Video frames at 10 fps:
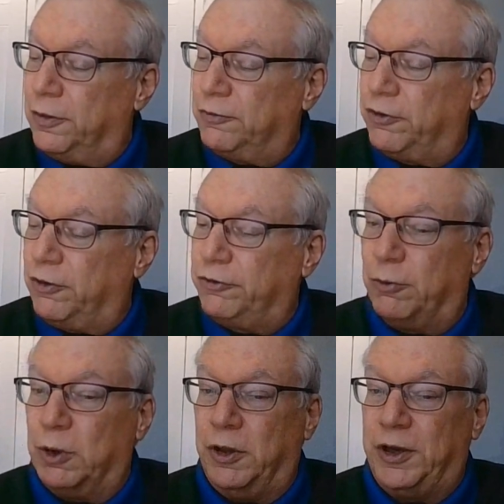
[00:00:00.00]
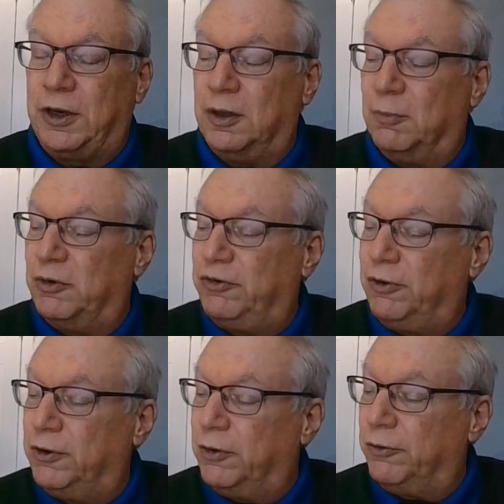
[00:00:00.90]
There's also a link in the
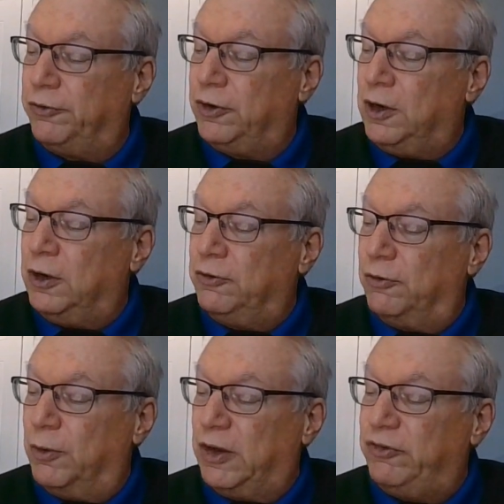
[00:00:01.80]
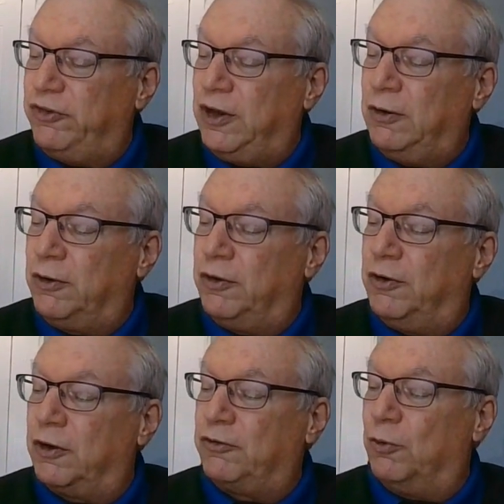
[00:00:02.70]
materials to a standard
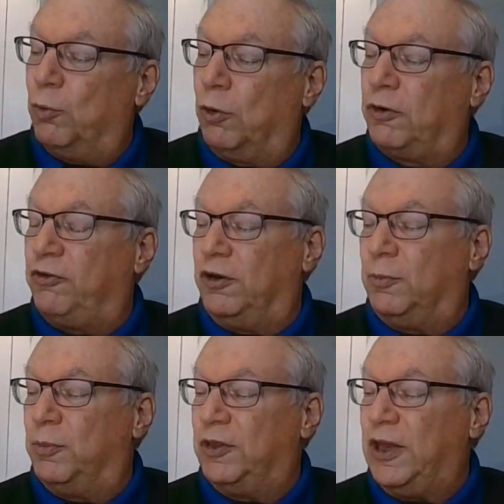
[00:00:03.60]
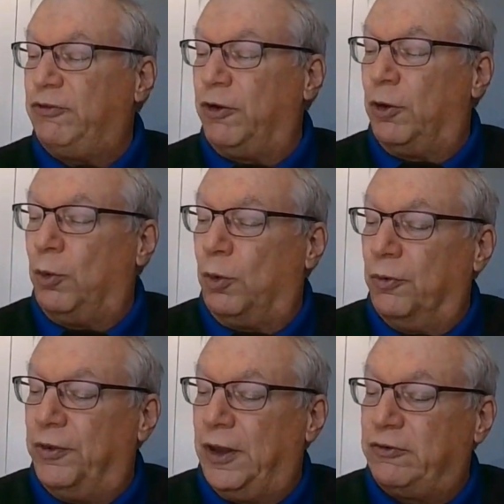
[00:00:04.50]
deduction worksheet, but that's old.
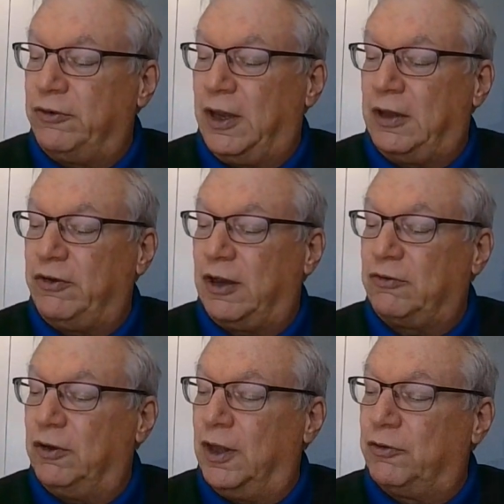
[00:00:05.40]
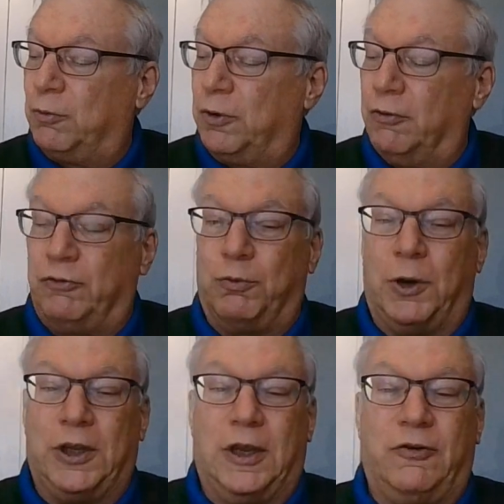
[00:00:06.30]
That's one of those
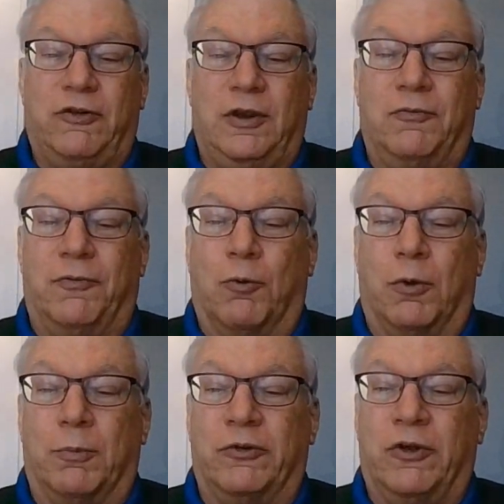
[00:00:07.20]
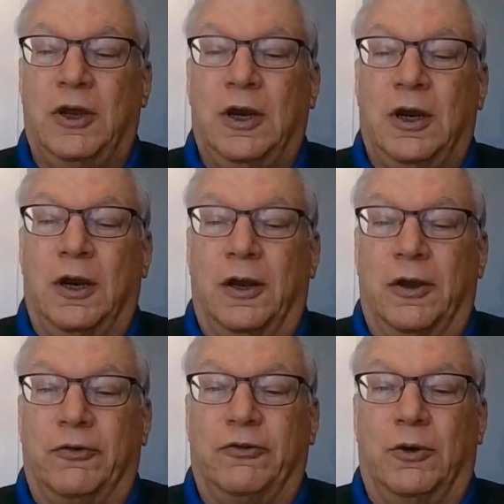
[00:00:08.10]
2018 forms.
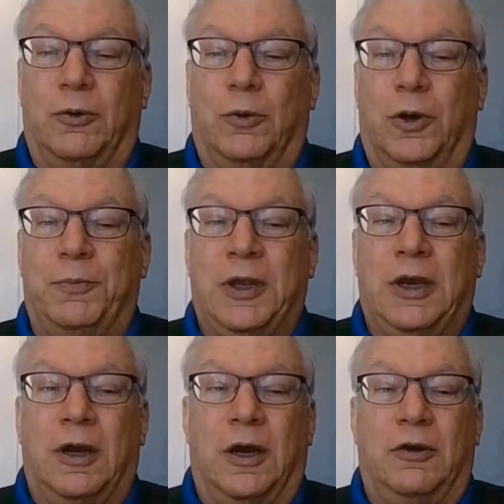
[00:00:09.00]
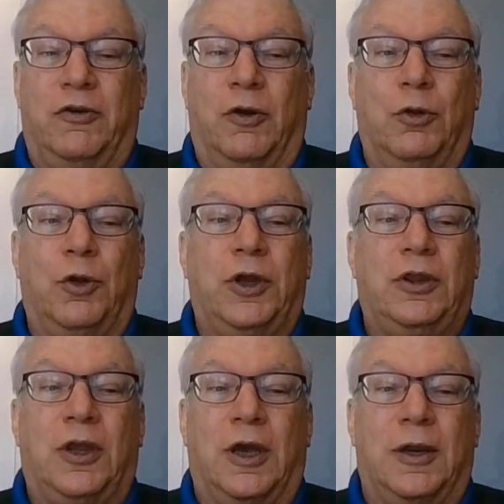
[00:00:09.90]
So don't look
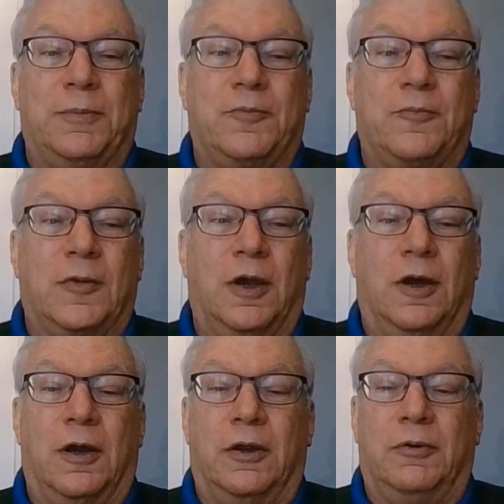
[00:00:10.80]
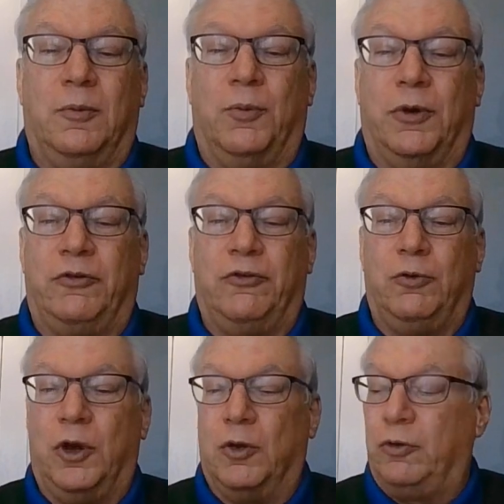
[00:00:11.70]
at that, but do
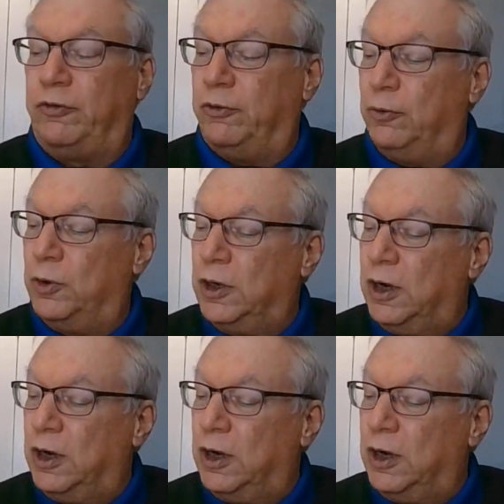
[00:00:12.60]
go to